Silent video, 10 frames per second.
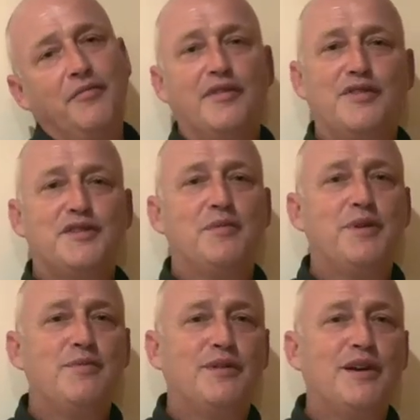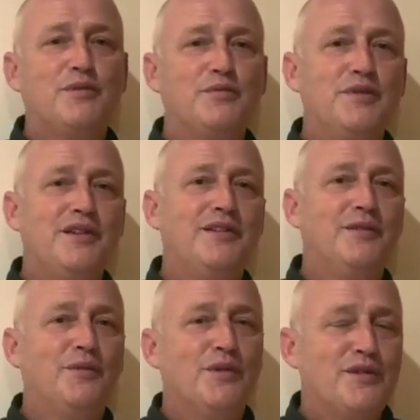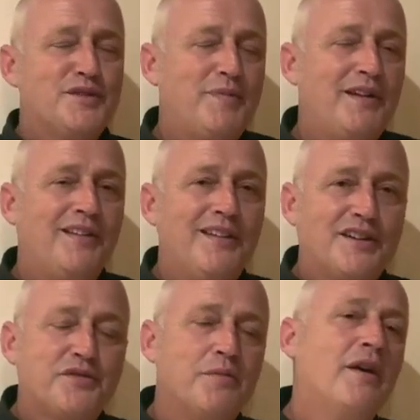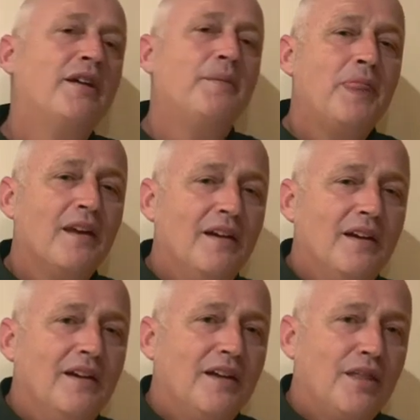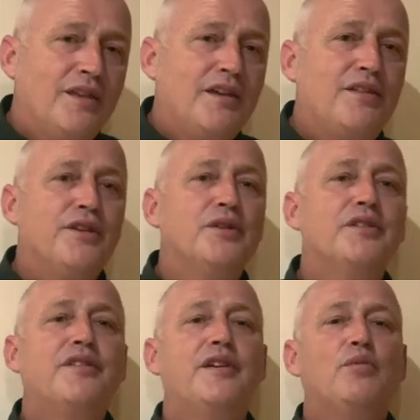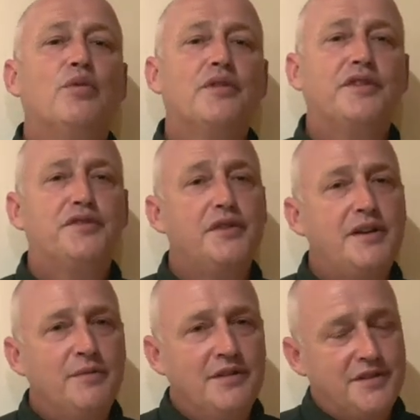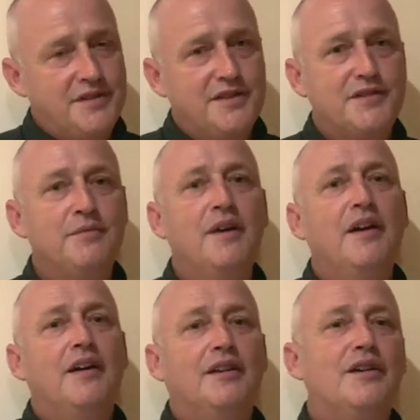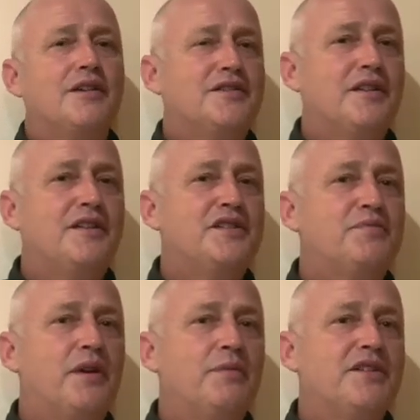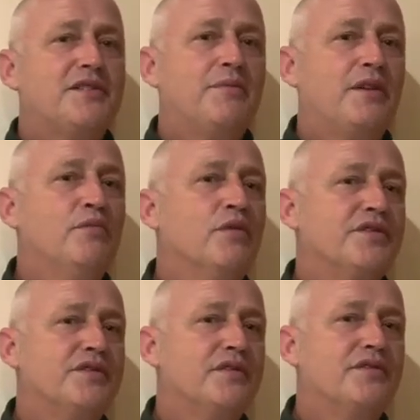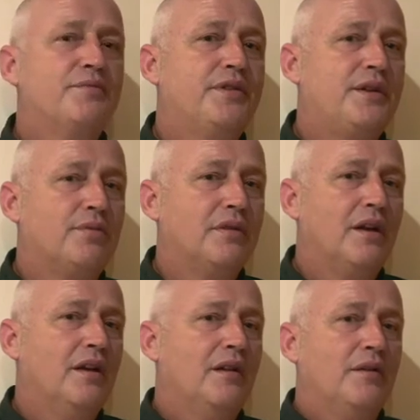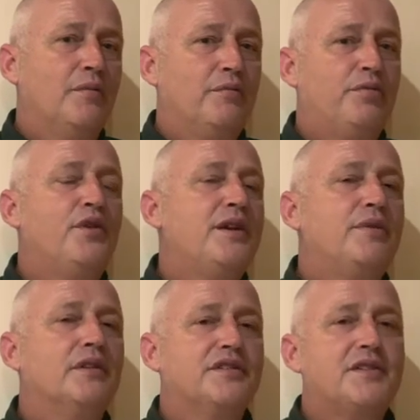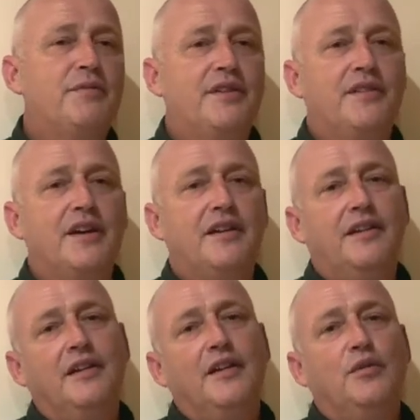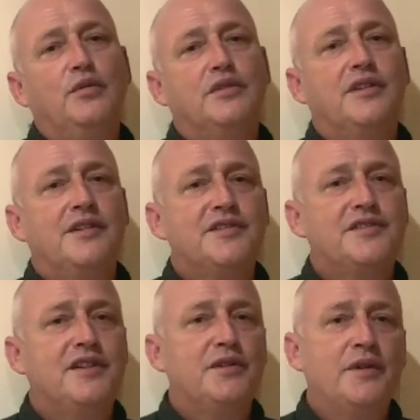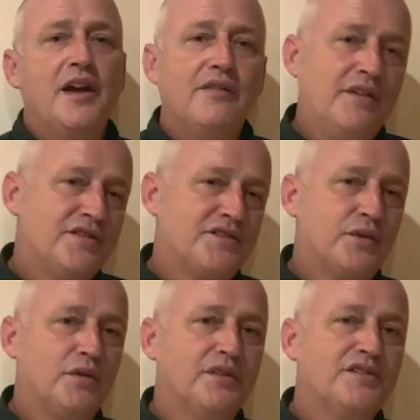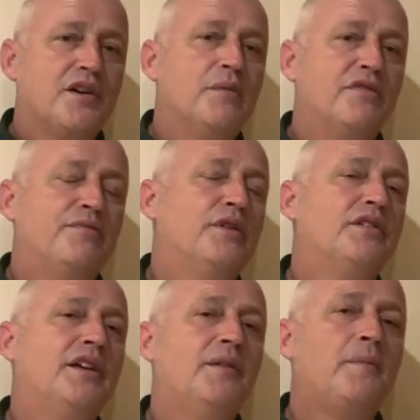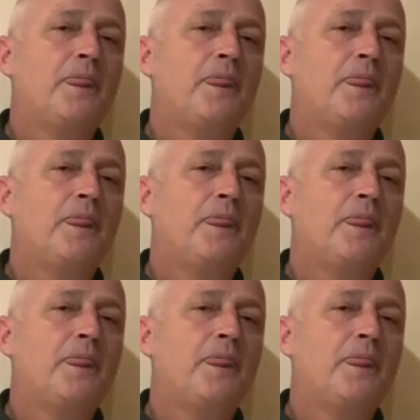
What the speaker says: For some people that would be worth spending the extra money. The third, the water treatment system, like I said, this is probably something more suited to people pre-build, something they would consider and have installed at time of building